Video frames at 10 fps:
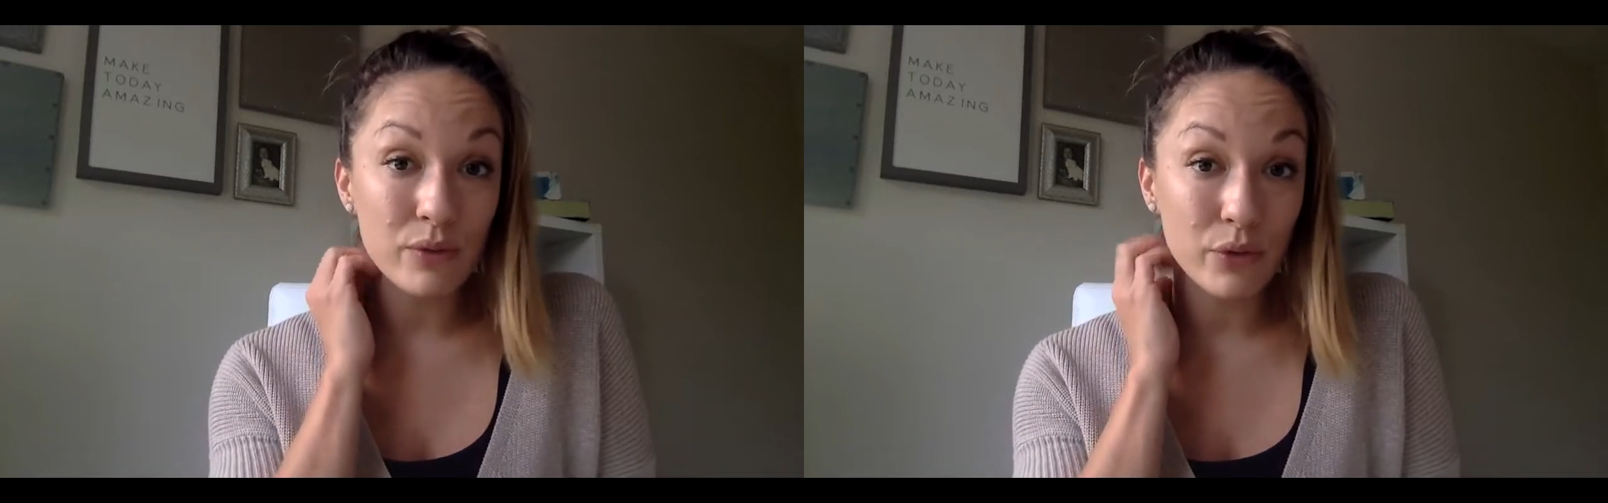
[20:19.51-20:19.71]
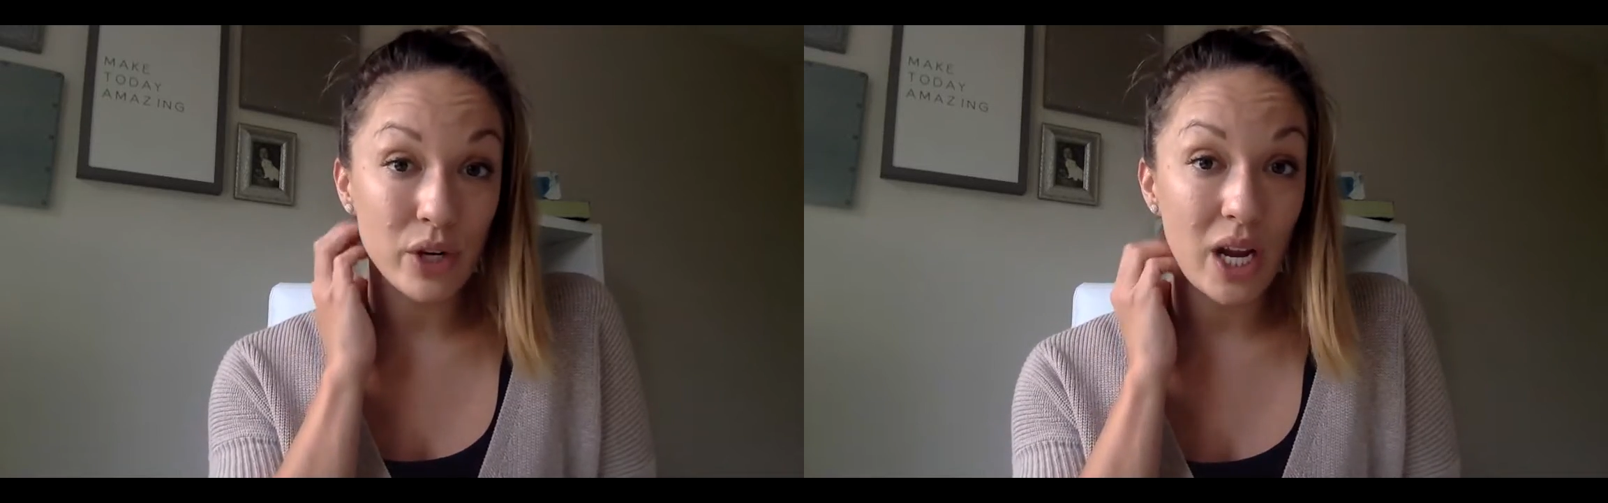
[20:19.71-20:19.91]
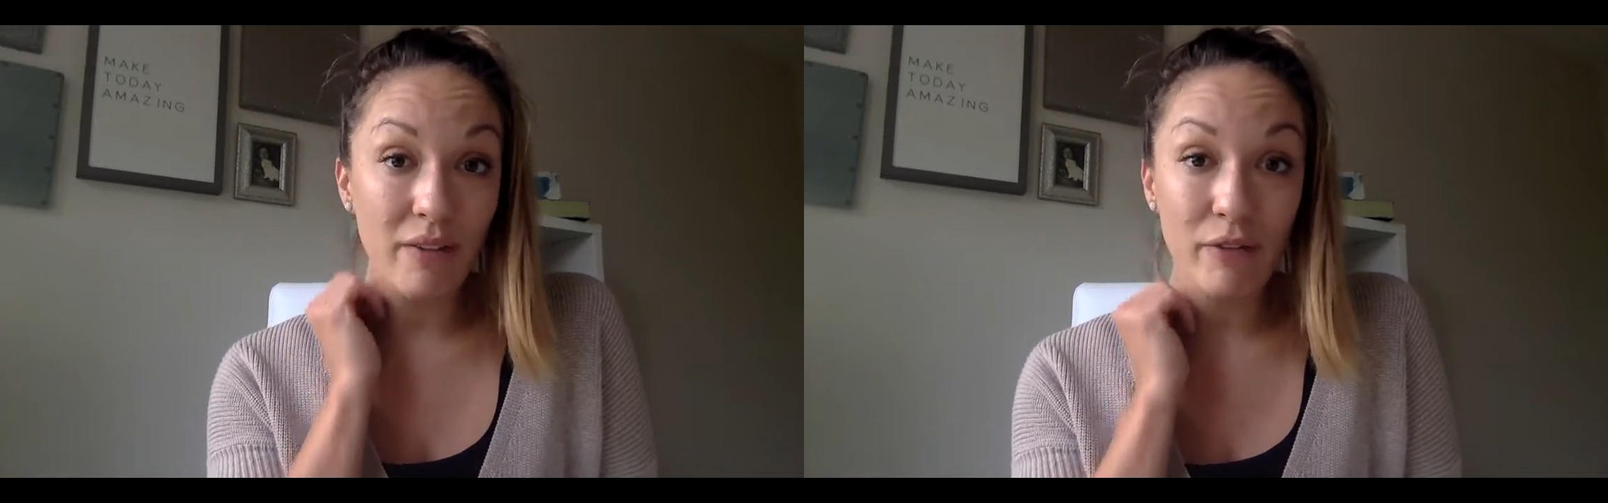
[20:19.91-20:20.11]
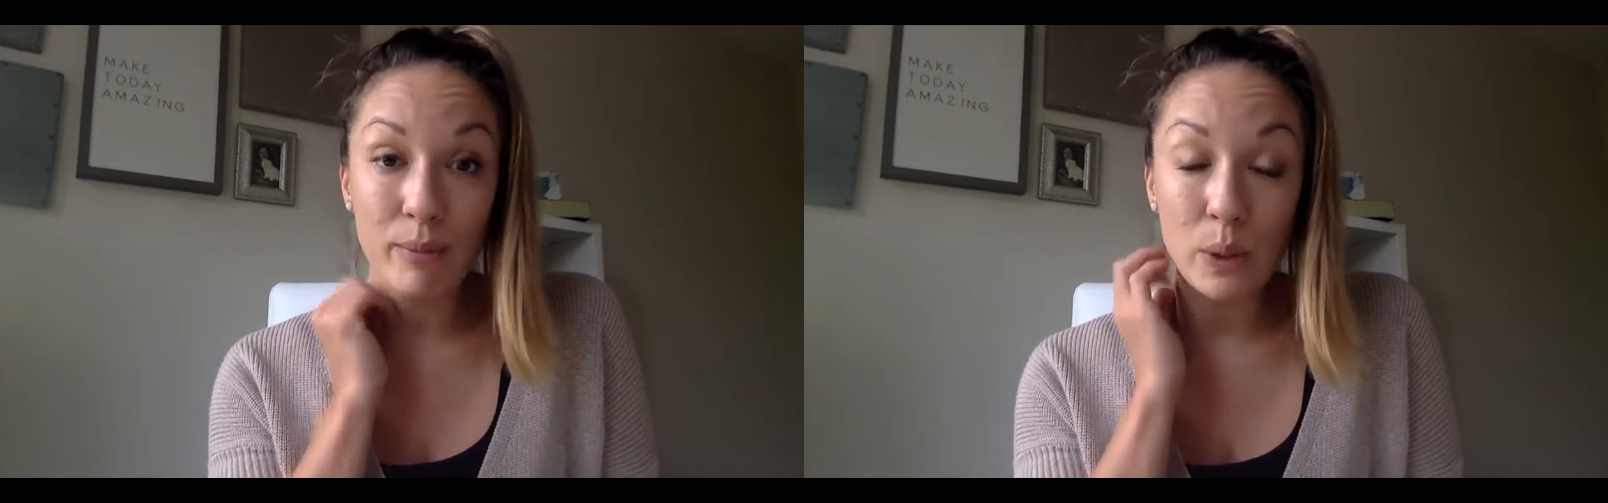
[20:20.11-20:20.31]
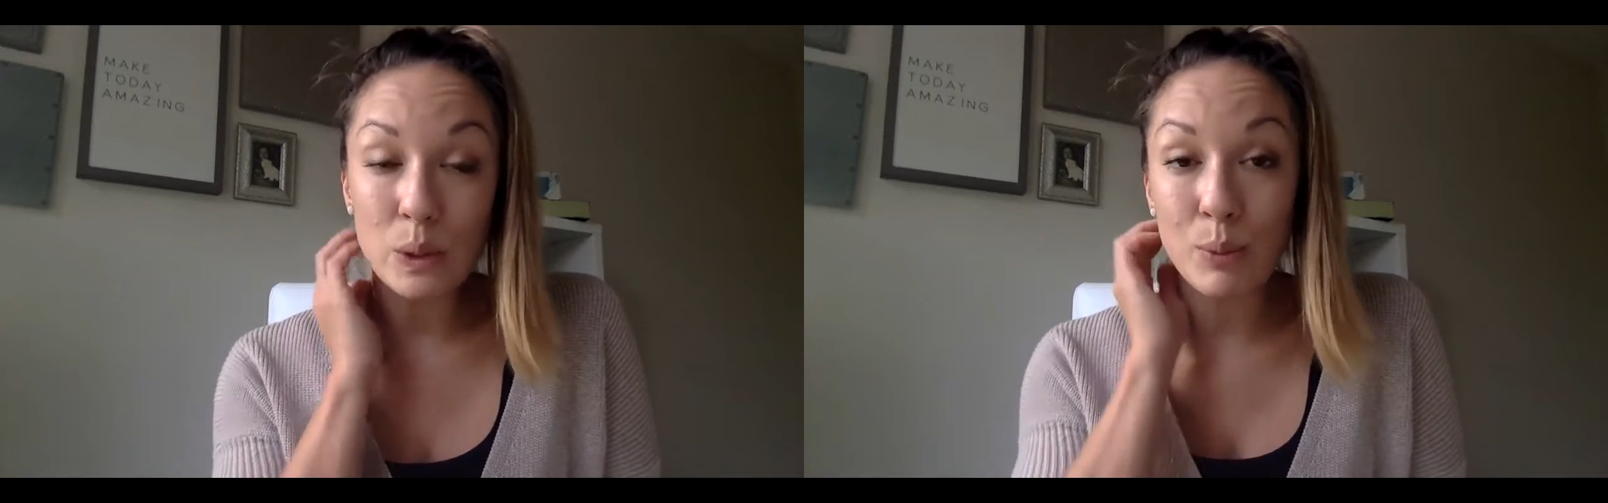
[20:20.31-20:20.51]
free for
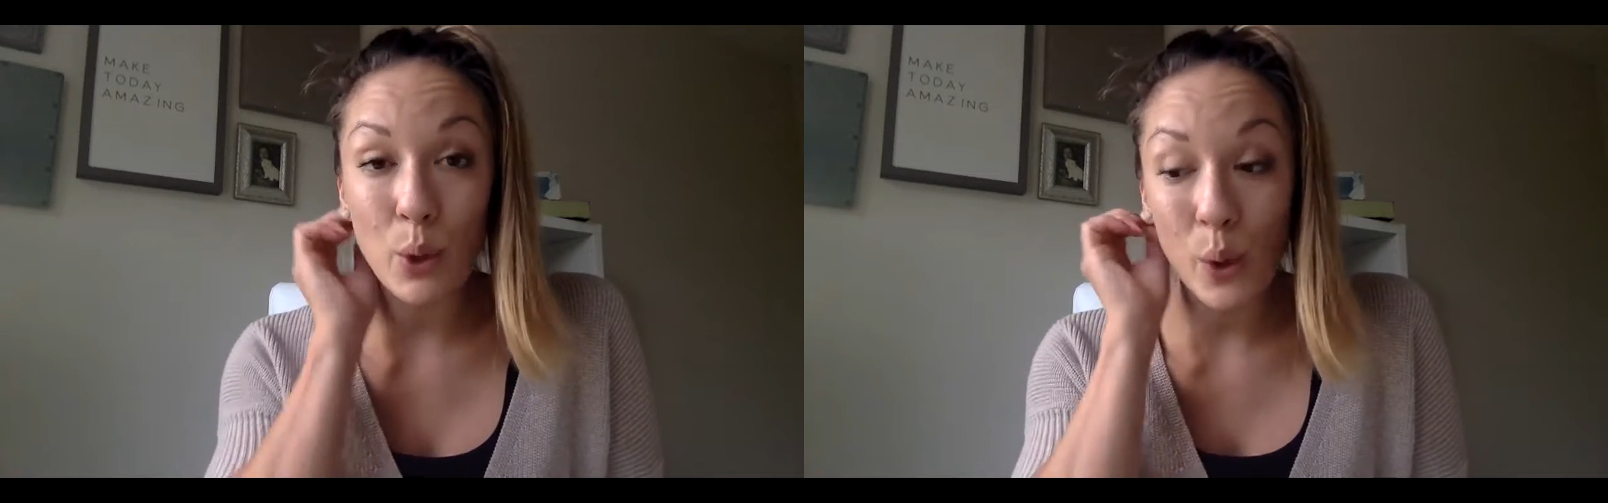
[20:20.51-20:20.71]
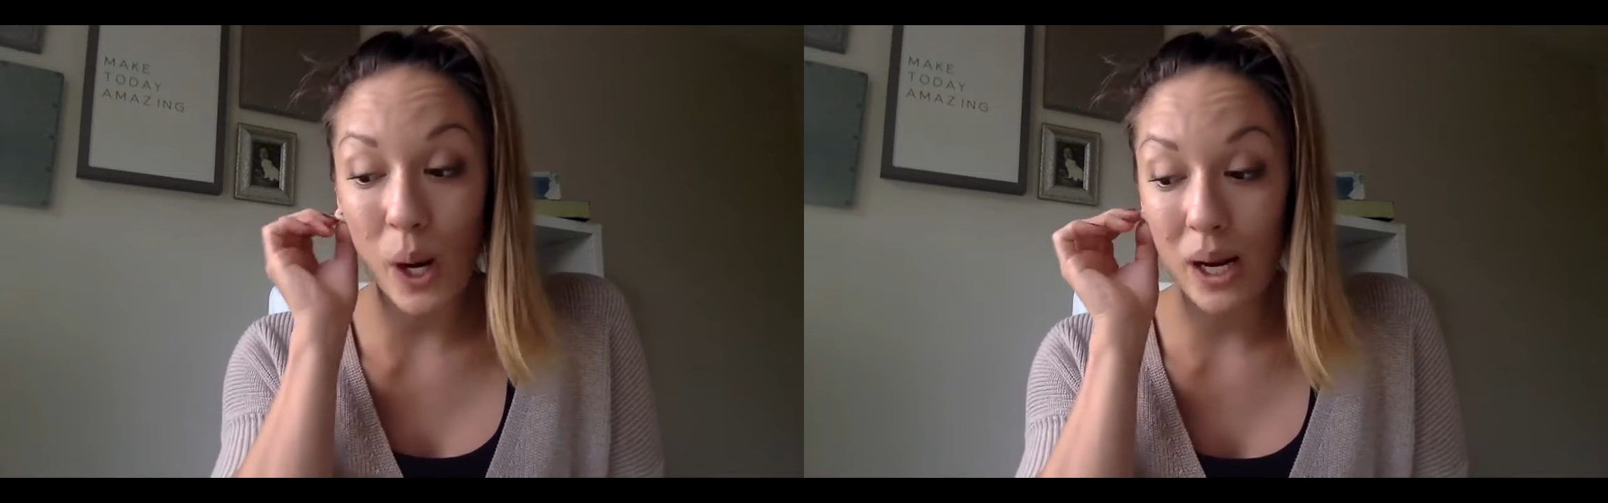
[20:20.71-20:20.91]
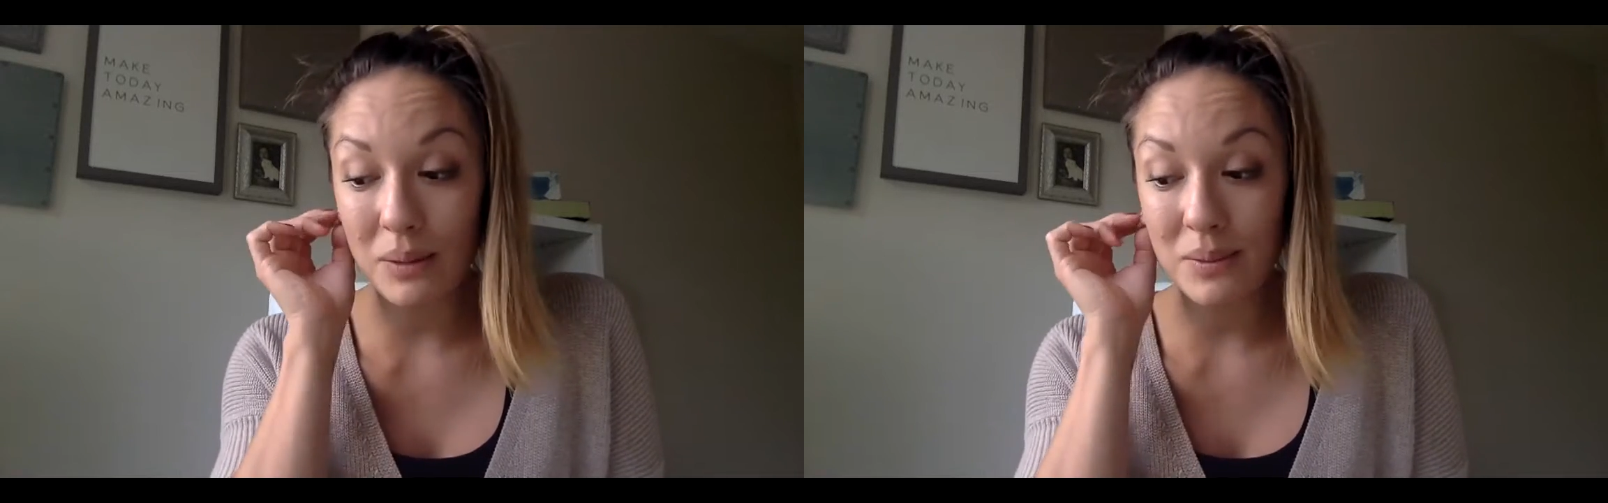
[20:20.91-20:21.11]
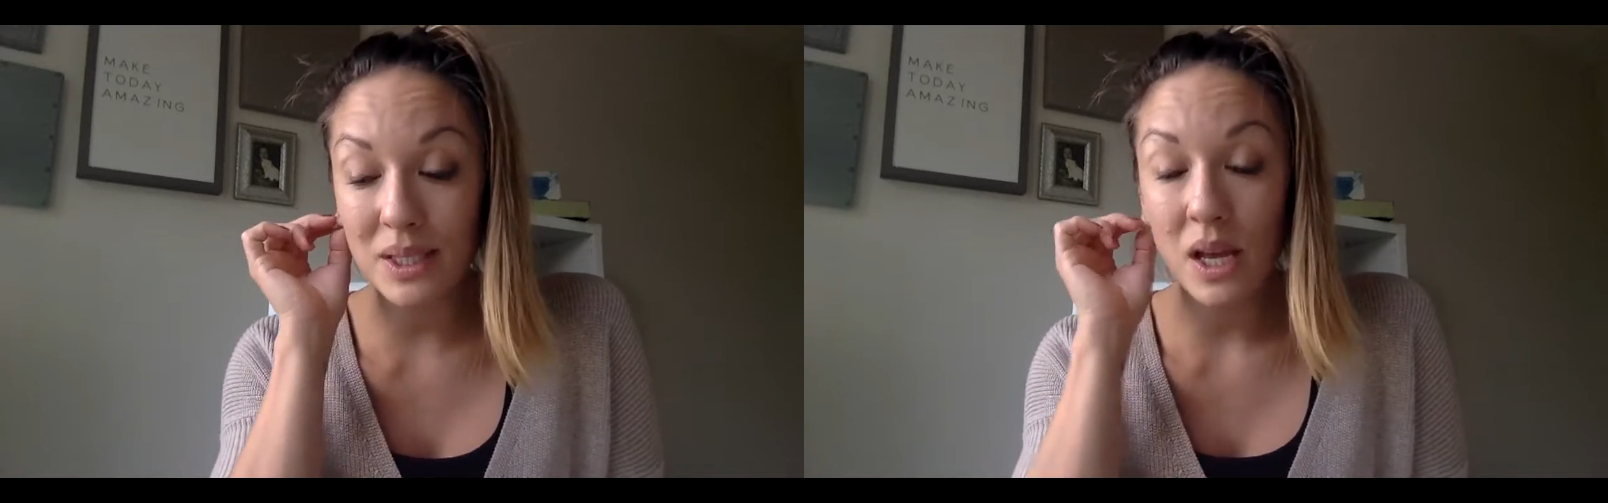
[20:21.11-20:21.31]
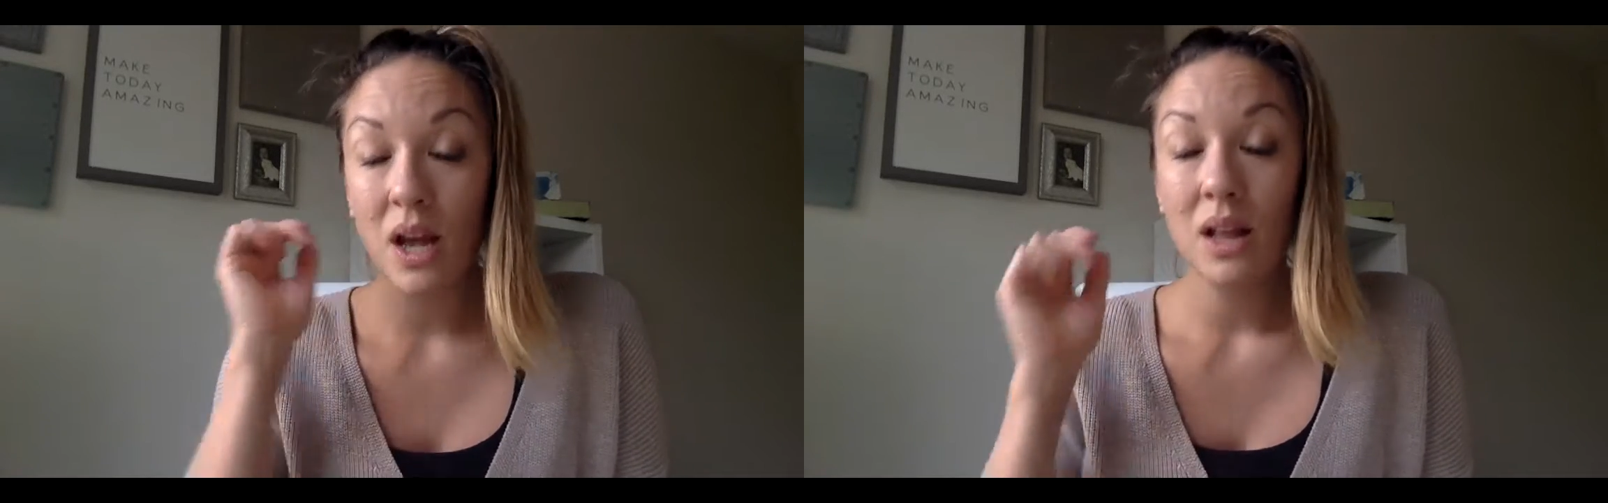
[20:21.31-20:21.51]
most programs,